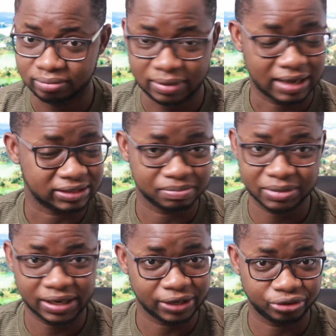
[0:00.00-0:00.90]
as
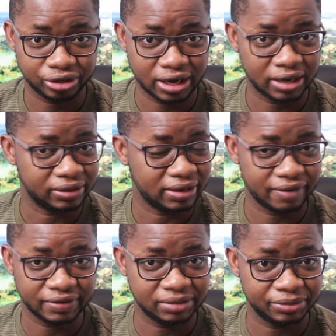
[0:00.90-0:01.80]
many as you can.
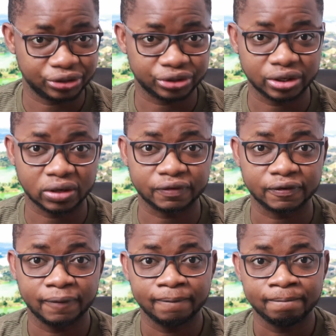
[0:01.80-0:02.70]
Never limit yourself.